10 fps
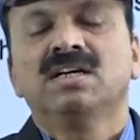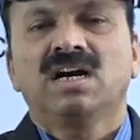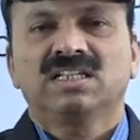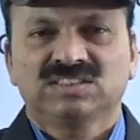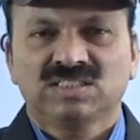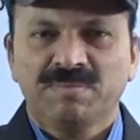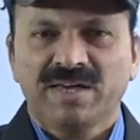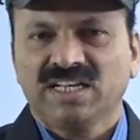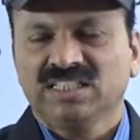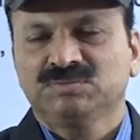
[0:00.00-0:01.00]
Arsa
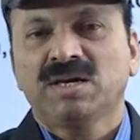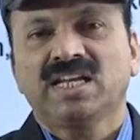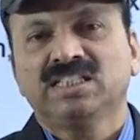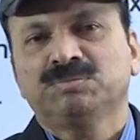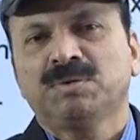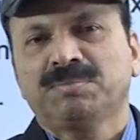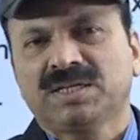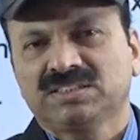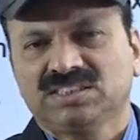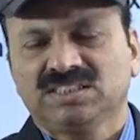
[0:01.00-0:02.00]
marriage, marriage by
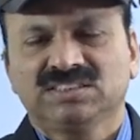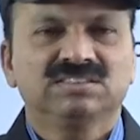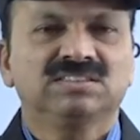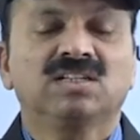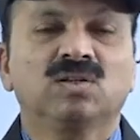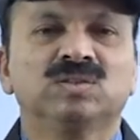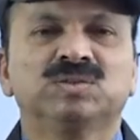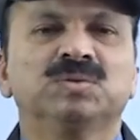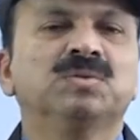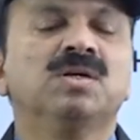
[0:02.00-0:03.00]
purchase, that
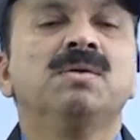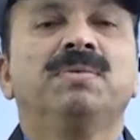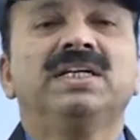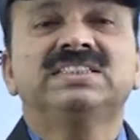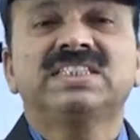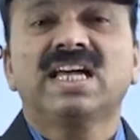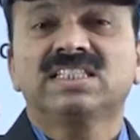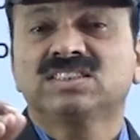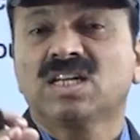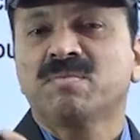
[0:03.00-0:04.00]
also.
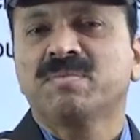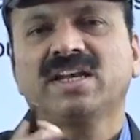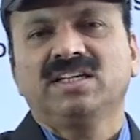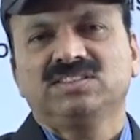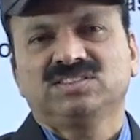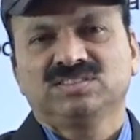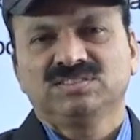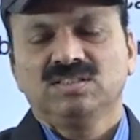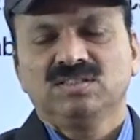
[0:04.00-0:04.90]
Paisacha marriage.